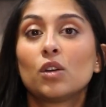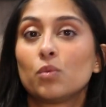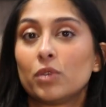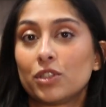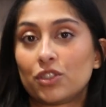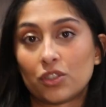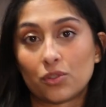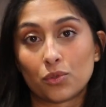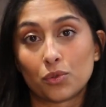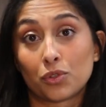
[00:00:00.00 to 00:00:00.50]

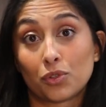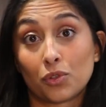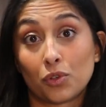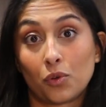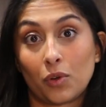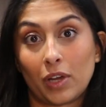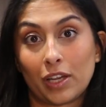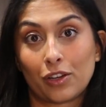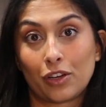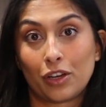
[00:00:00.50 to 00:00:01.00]
which is also
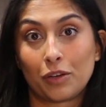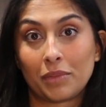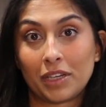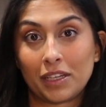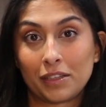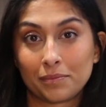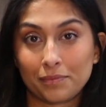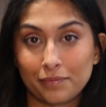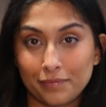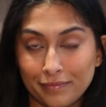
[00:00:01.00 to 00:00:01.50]
quite
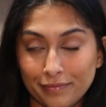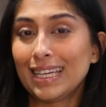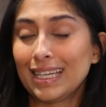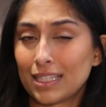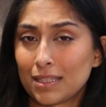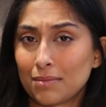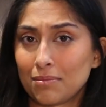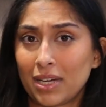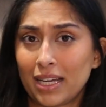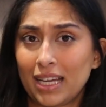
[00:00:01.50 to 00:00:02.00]
common,
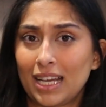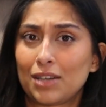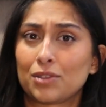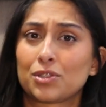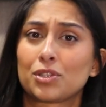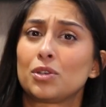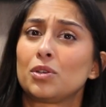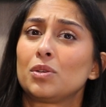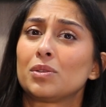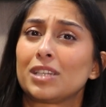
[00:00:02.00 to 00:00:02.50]
is in my
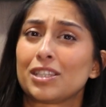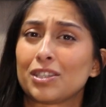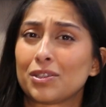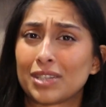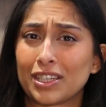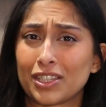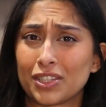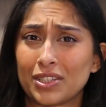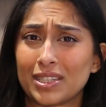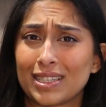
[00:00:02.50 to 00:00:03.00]
household, I don't
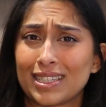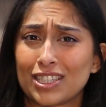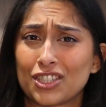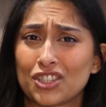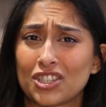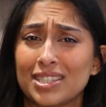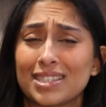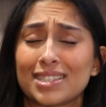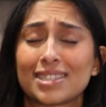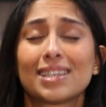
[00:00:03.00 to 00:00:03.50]
like doing
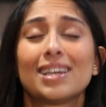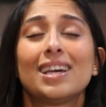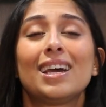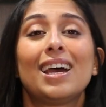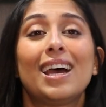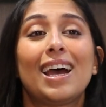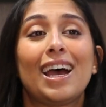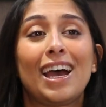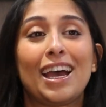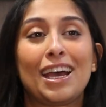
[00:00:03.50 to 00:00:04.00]
dishes.
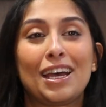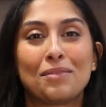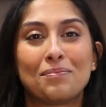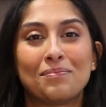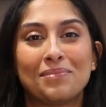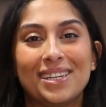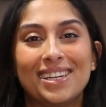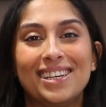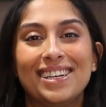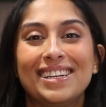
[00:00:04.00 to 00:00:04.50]

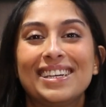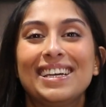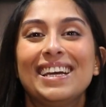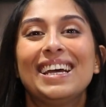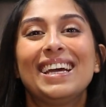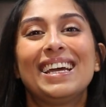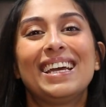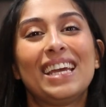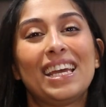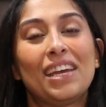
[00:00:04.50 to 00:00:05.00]

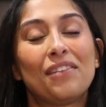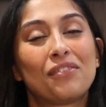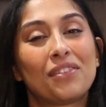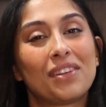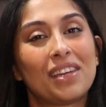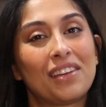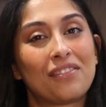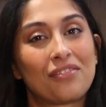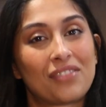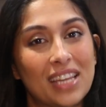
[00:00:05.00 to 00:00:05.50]

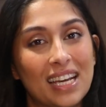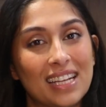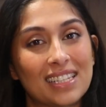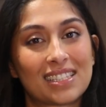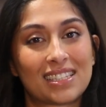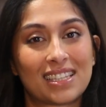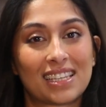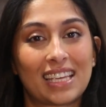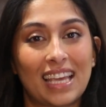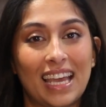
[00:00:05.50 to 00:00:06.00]
If
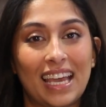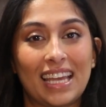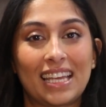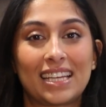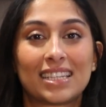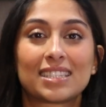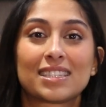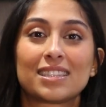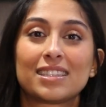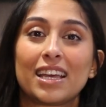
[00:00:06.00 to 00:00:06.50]
that's the
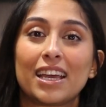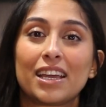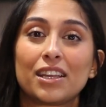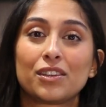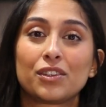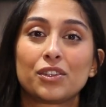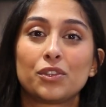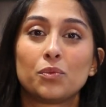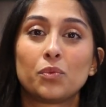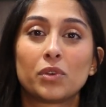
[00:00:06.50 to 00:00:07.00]
case,
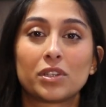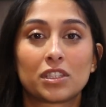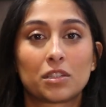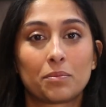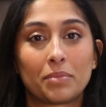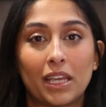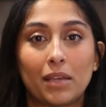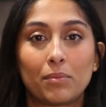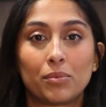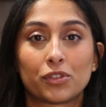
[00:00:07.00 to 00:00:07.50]
then you want
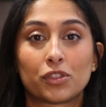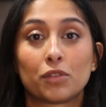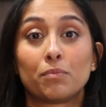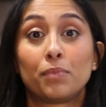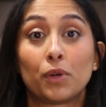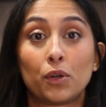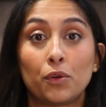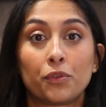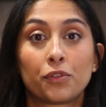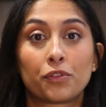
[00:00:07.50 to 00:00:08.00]
to be able to
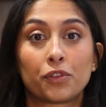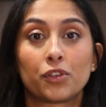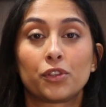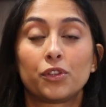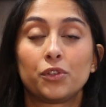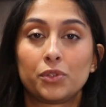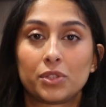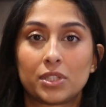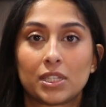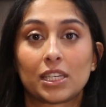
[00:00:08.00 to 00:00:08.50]
both
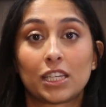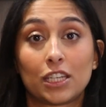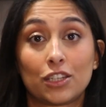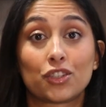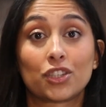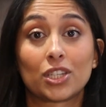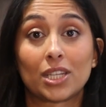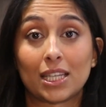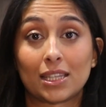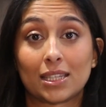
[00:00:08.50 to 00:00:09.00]
use the
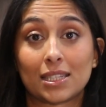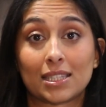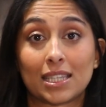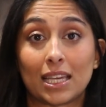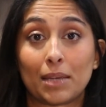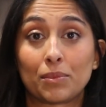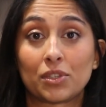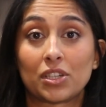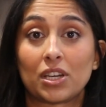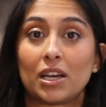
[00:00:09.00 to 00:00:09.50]
kitchen at the
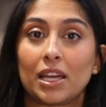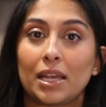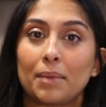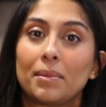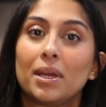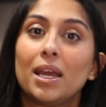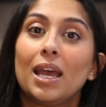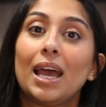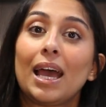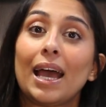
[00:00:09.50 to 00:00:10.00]
same time
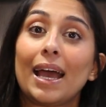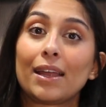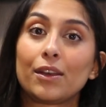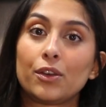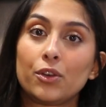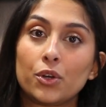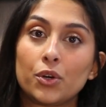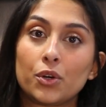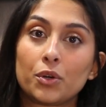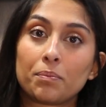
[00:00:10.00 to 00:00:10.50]

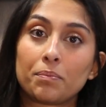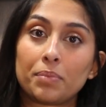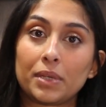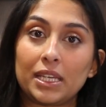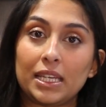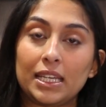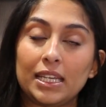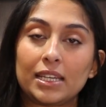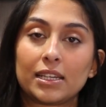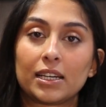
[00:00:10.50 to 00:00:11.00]
and not
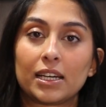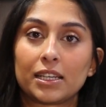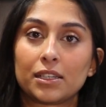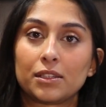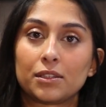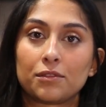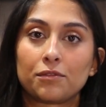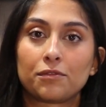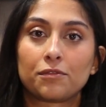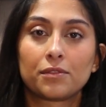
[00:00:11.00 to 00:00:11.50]
be
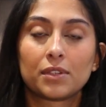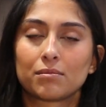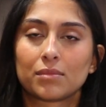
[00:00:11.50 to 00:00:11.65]
kind of